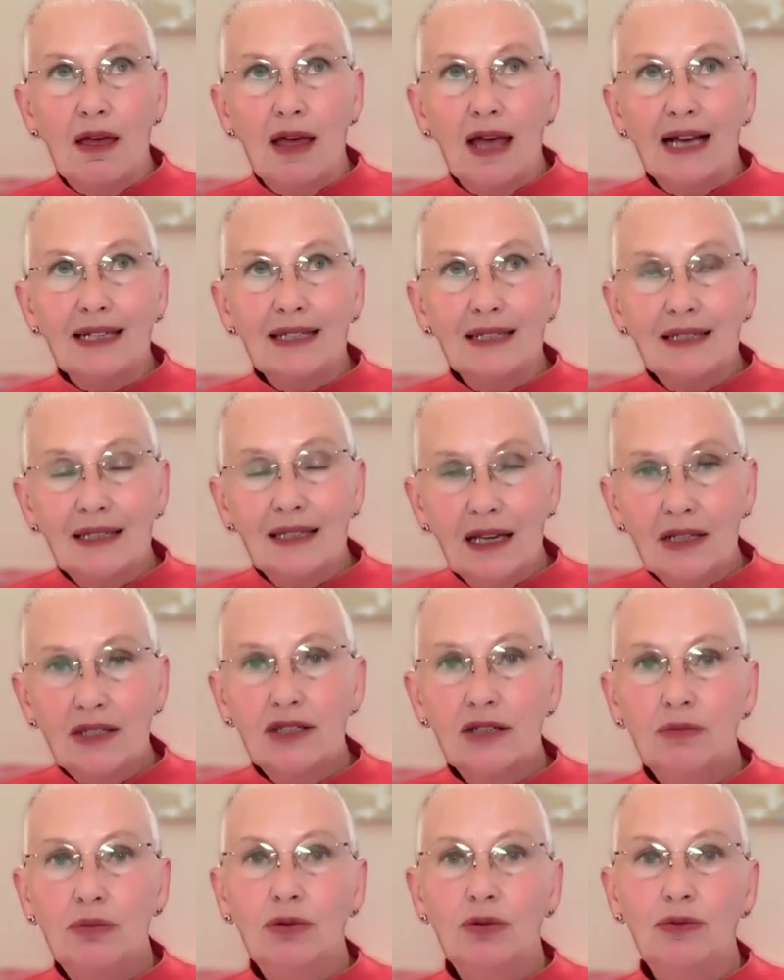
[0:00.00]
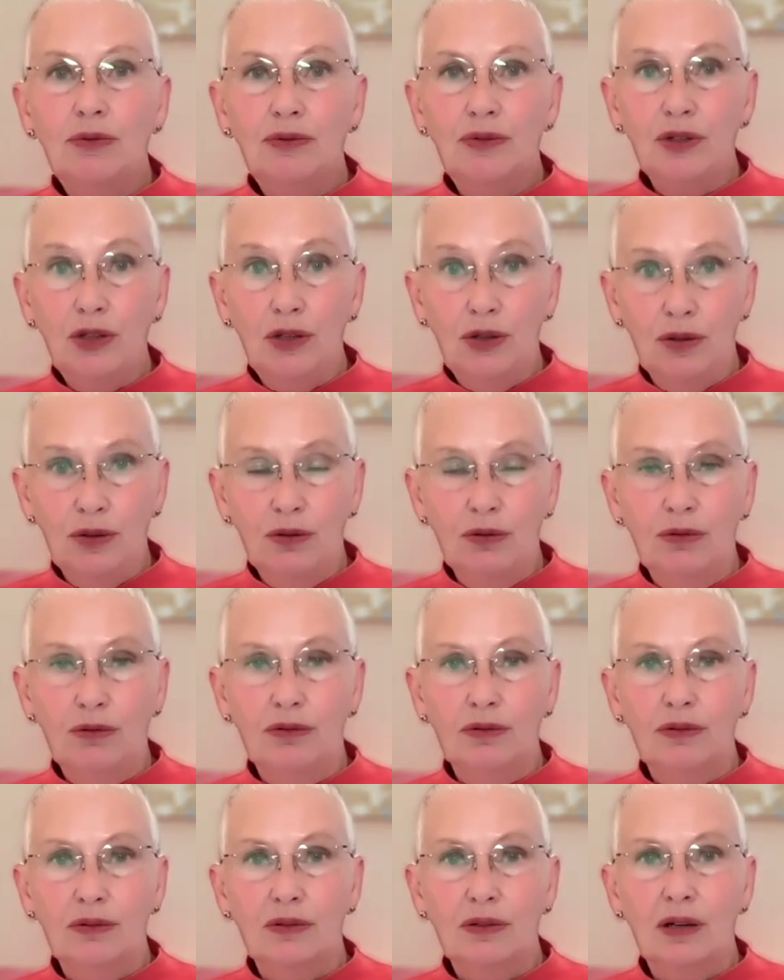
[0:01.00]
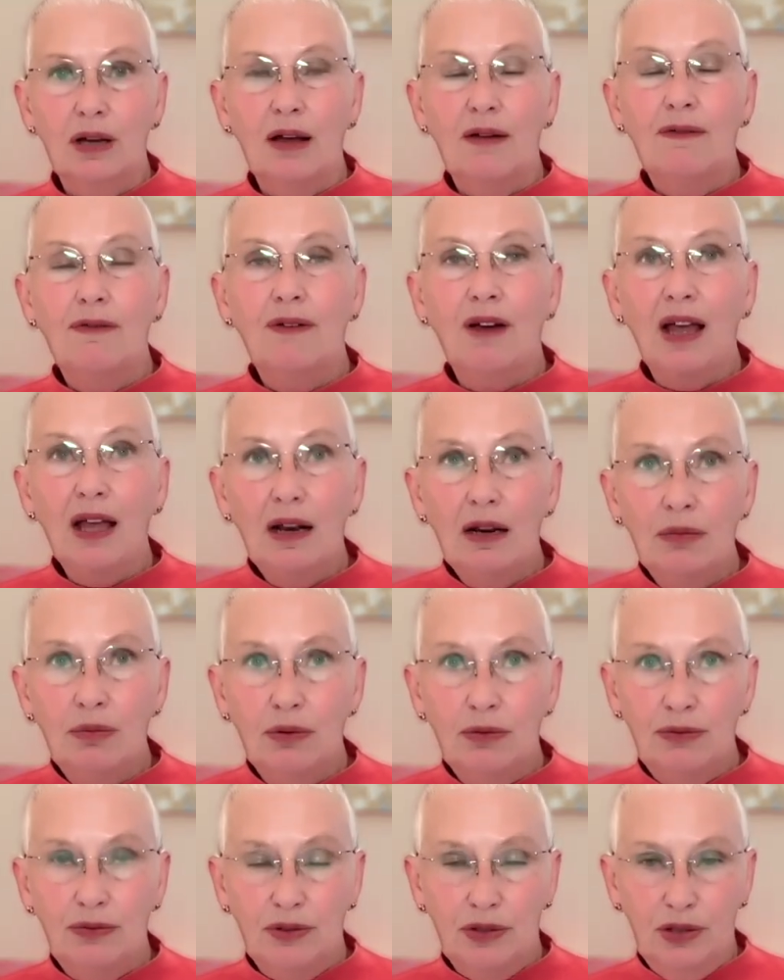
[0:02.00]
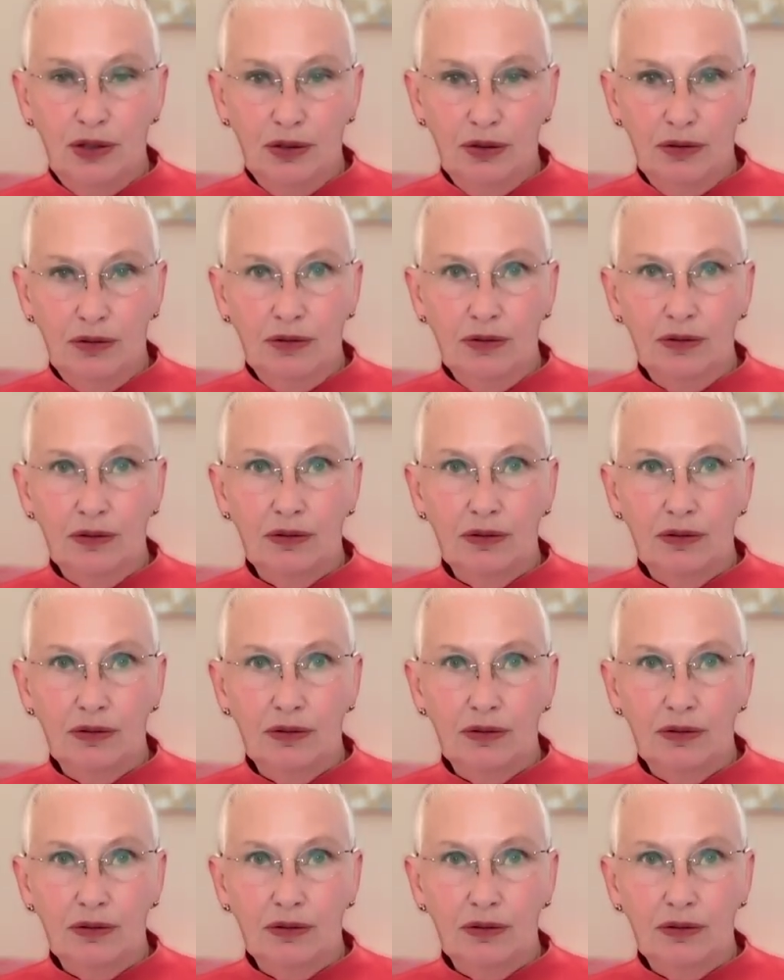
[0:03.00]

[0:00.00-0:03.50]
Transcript: accessible for you, available for you.